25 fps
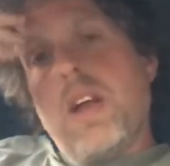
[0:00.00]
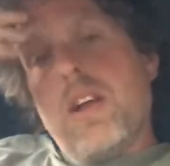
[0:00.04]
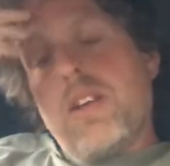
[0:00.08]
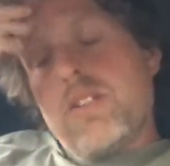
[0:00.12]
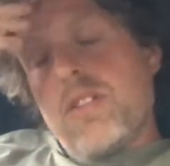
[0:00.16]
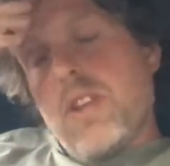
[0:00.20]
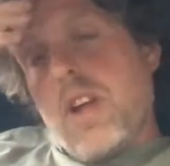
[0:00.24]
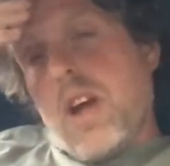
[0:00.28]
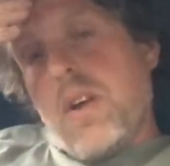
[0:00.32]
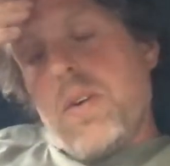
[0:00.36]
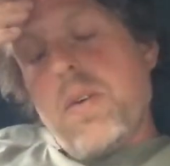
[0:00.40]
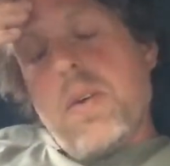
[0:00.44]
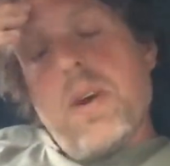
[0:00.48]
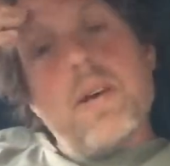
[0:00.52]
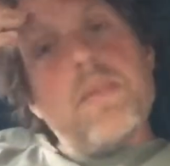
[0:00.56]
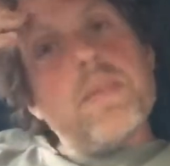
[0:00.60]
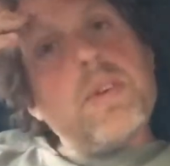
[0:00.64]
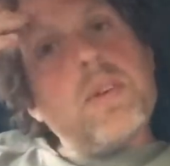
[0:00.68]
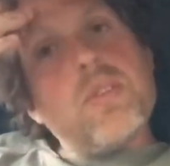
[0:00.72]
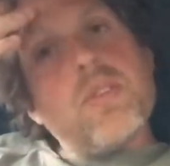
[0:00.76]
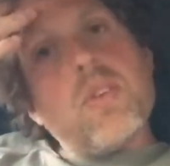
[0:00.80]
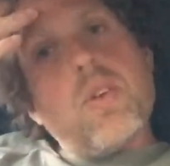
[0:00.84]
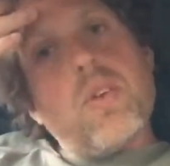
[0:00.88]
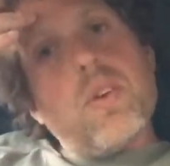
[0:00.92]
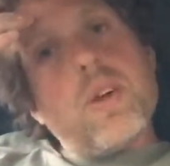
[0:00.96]
So he
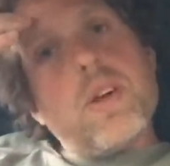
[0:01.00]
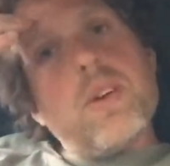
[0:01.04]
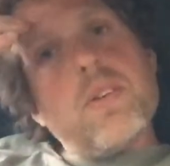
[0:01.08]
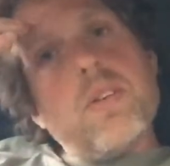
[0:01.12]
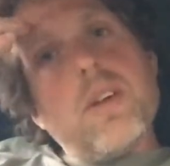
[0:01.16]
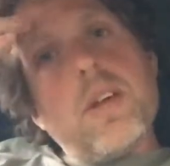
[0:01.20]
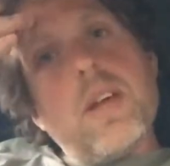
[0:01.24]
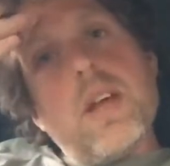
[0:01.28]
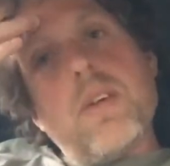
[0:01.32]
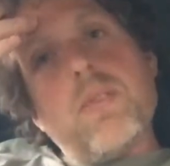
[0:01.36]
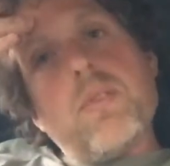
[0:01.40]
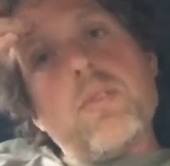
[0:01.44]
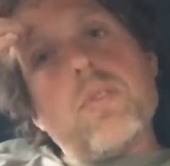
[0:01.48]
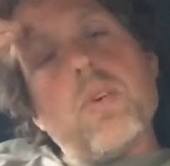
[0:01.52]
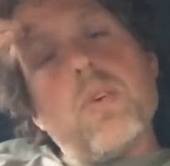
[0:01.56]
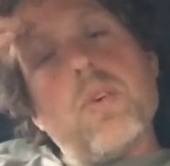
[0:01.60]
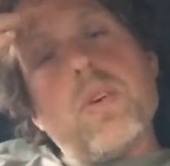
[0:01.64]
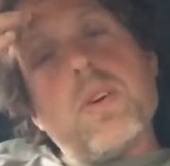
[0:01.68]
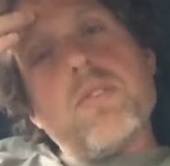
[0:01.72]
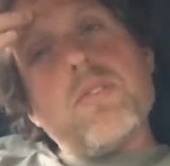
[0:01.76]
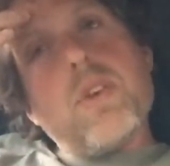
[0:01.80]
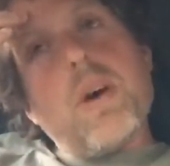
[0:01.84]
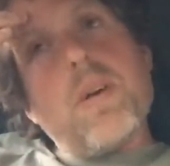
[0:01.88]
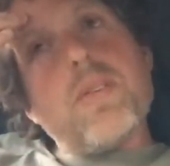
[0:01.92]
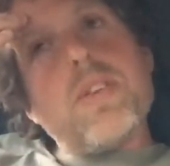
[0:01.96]
was talking
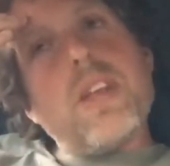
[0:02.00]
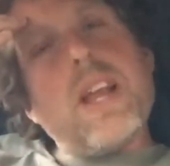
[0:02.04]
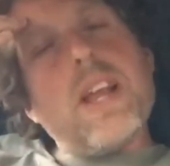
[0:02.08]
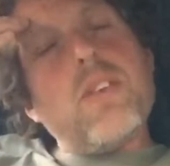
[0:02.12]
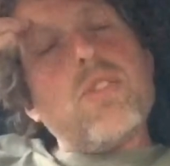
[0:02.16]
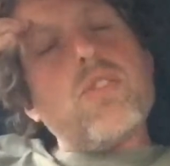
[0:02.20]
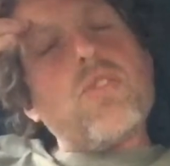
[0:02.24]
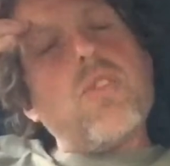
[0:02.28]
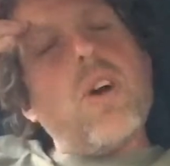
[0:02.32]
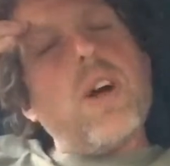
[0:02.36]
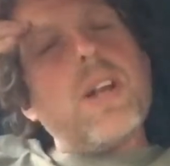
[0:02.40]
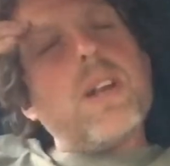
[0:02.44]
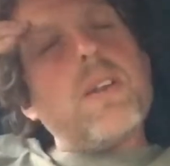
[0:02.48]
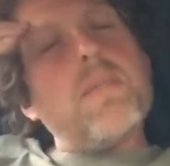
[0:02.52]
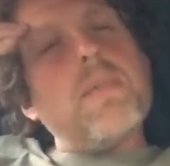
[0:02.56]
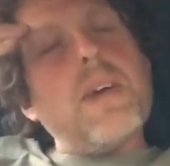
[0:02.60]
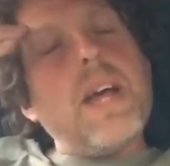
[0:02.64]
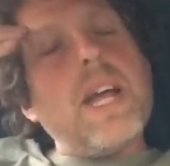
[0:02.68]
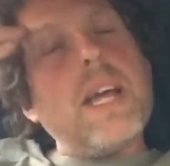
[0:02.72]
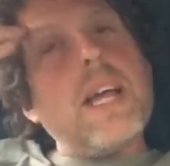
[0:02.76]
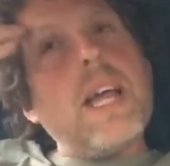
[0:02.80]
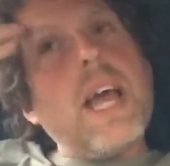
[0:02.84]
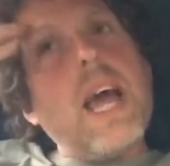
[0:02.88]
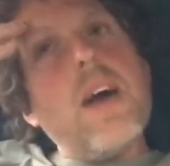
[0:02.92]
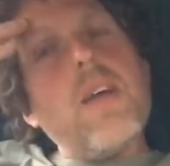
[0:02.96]
rubbish. Then he tried to
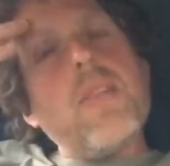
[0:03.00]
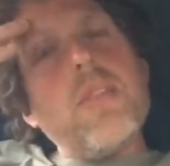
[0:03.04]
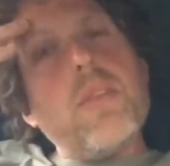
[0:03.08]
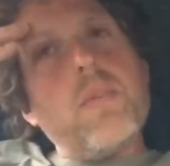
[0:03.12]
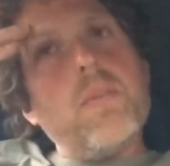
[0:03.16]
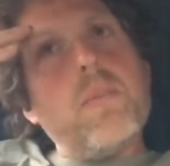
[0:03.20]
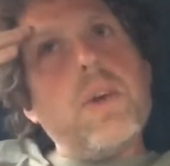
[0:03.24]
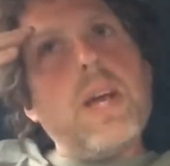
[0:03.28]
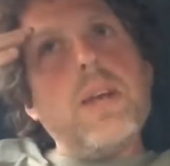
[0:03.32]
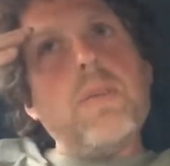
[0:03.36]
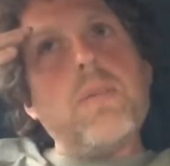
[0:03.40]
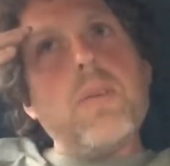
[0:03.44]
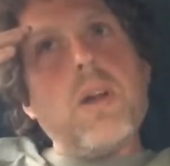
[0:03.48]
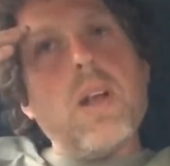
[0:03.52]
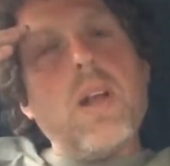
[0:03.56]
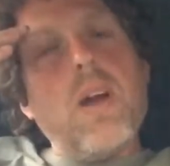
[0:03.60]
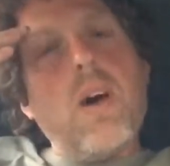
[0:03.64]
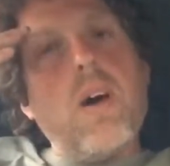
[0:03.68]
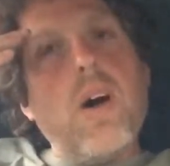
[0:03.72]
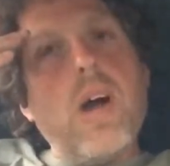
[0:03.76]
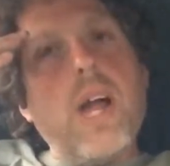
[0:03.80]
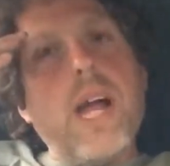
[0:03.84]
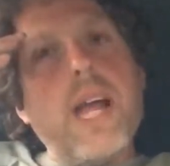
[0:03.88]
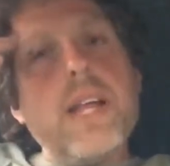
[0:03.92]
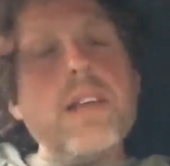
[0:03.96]
make out that we were
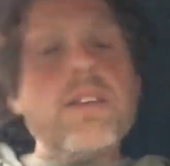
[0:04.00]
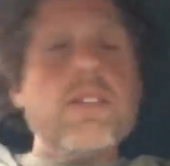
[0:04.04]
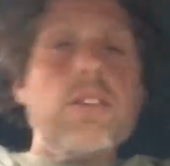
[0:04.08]
lying.